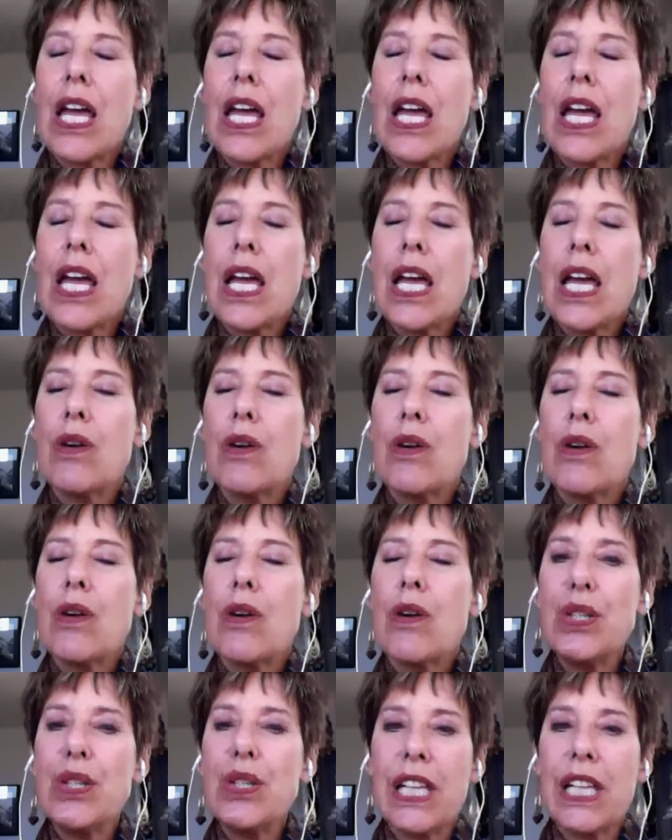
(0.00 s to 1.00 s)

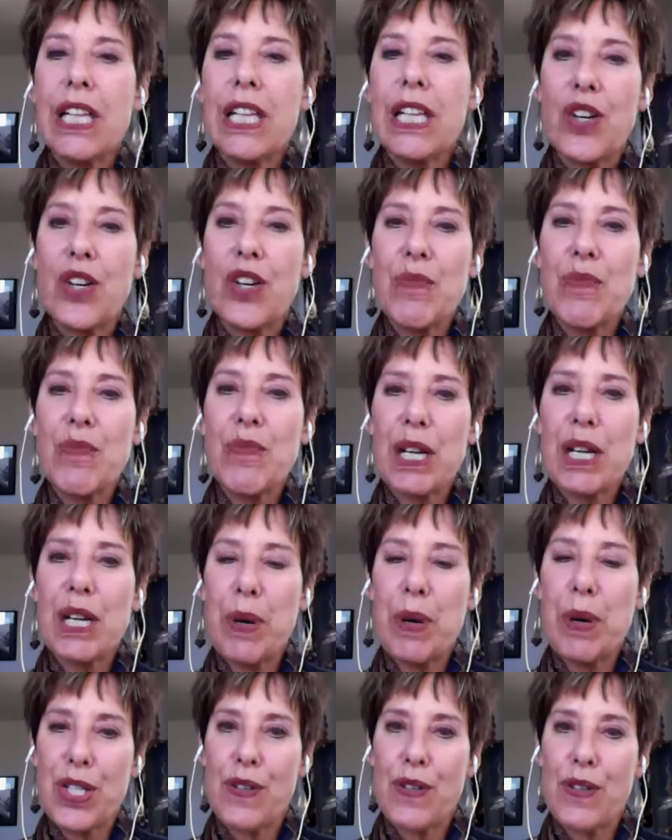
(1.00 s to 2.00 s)
When you let go, you make a
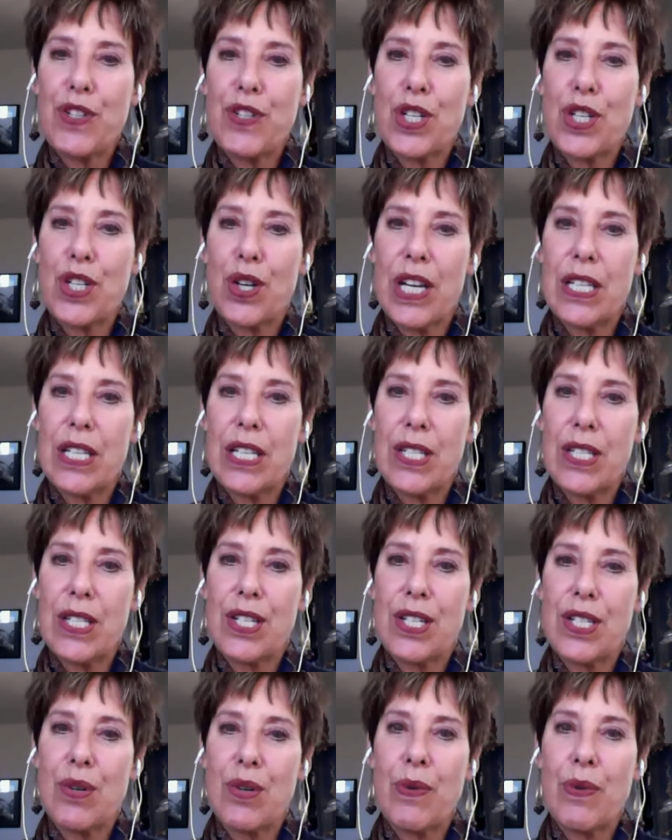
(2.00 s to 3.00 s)
positive choice to
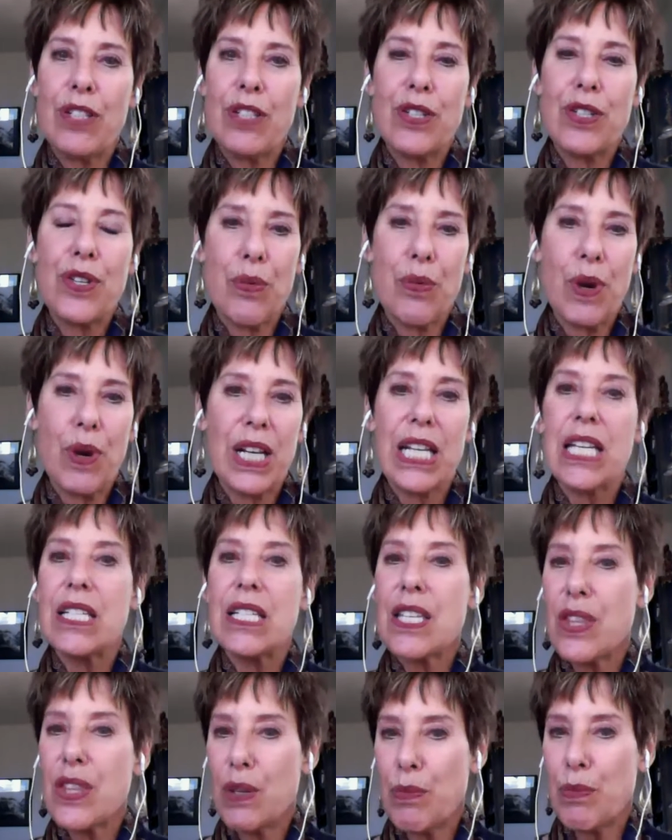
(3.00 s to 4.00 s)
surrender to what is
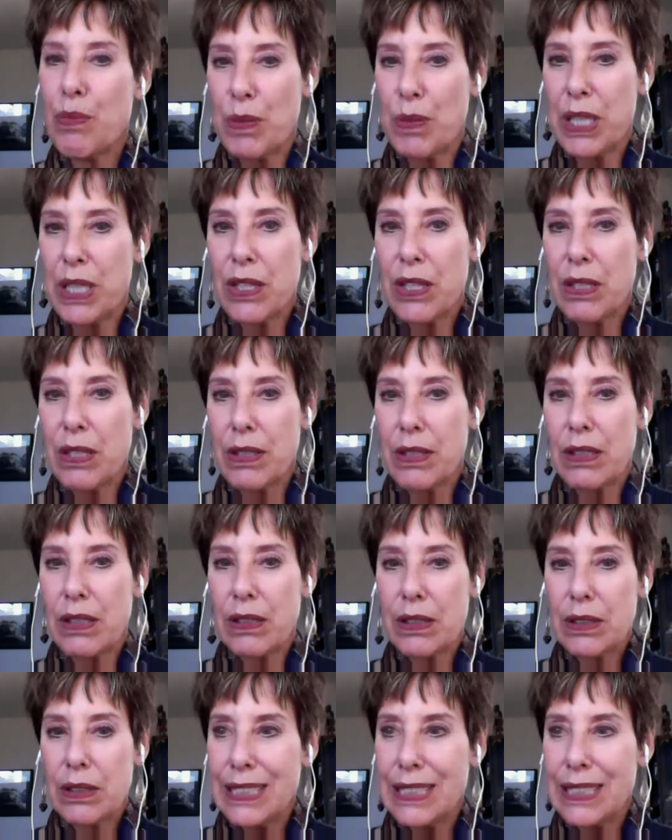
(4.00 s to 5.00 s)
in the moment.
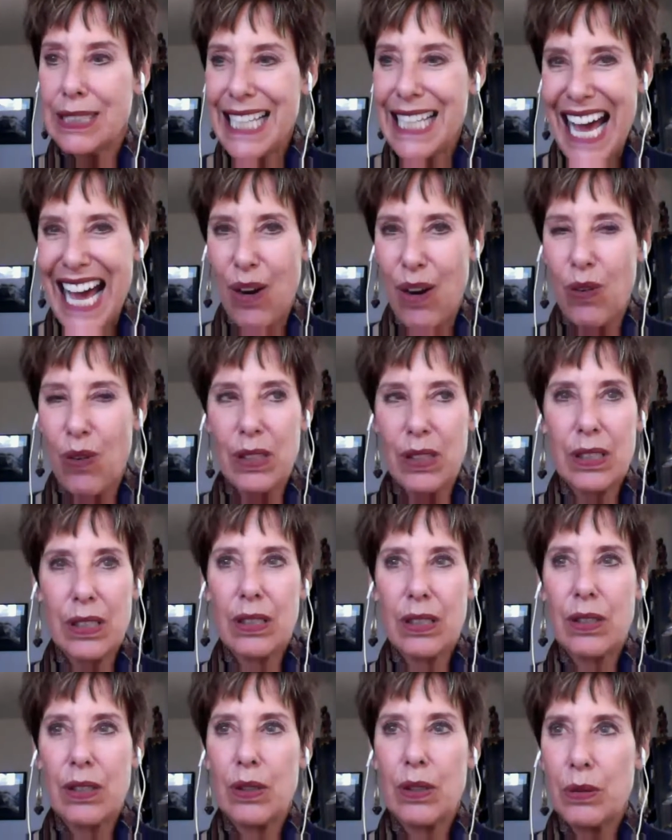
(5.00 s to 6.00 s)
Now.
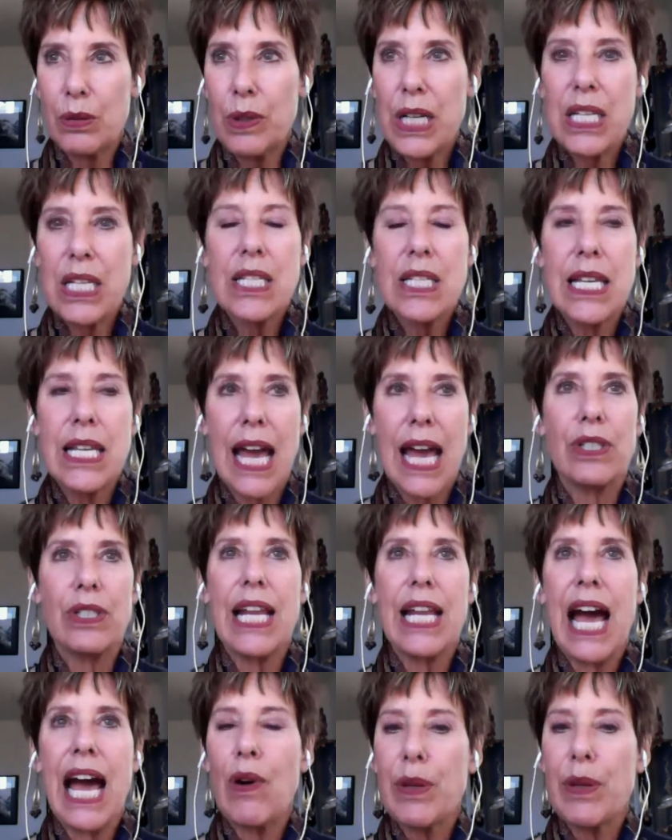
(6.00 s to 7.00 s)
What is now?
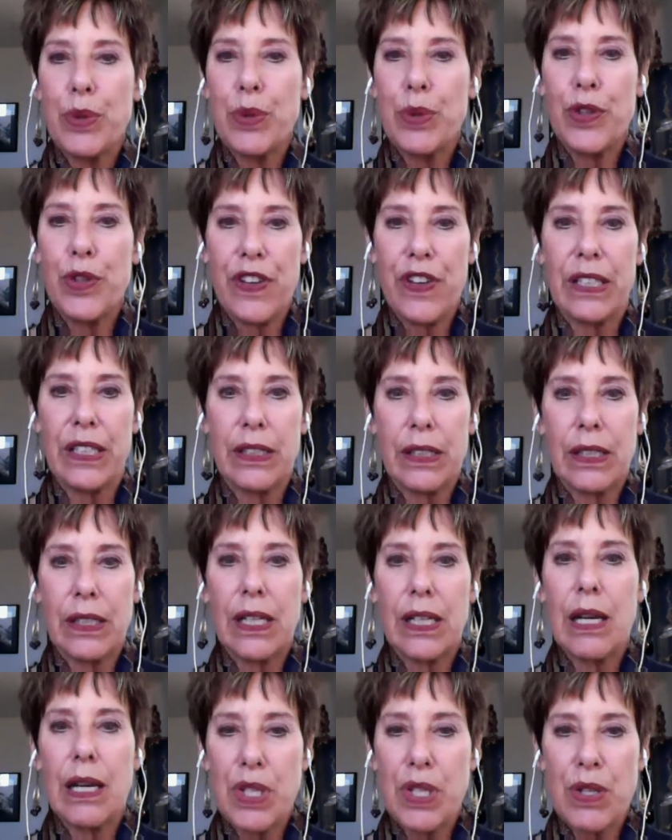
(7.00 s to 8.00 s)
Now I'm moving.
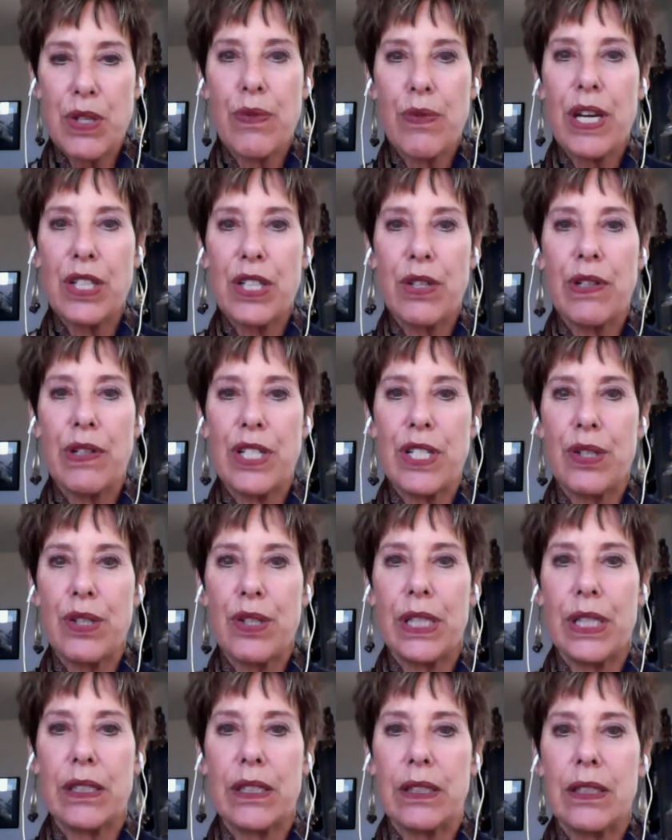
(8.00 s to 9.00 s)
I'm surrendering to
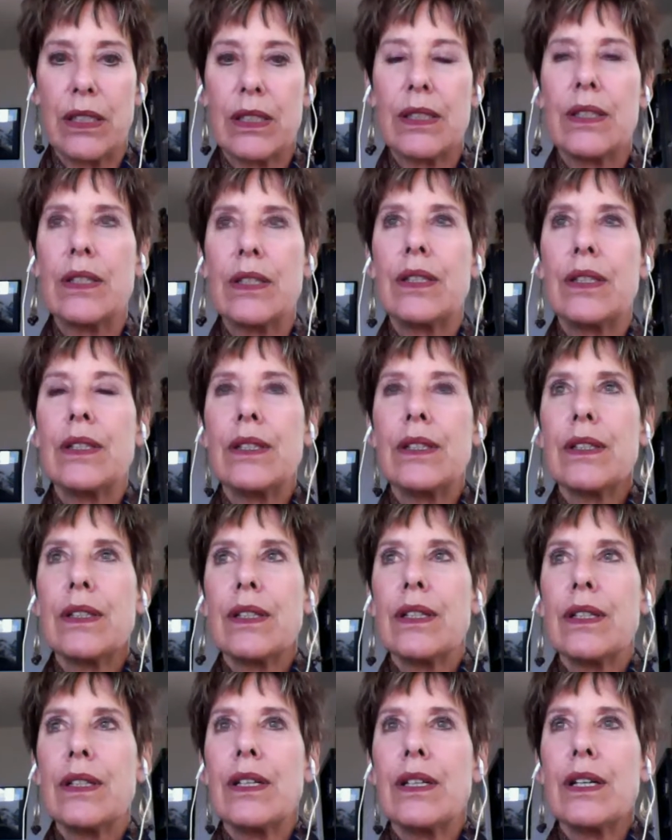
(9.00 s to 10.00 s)
it.
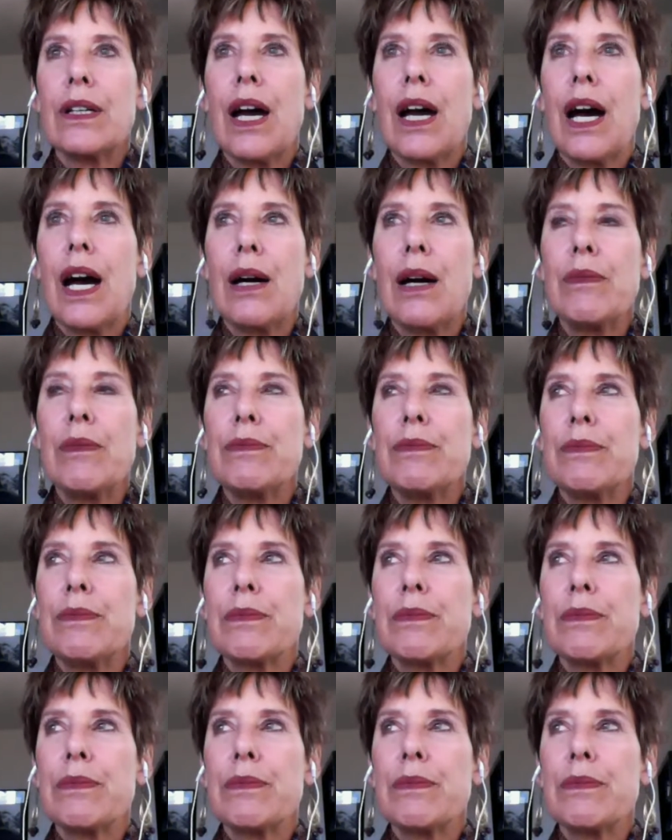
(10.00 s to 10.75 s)
And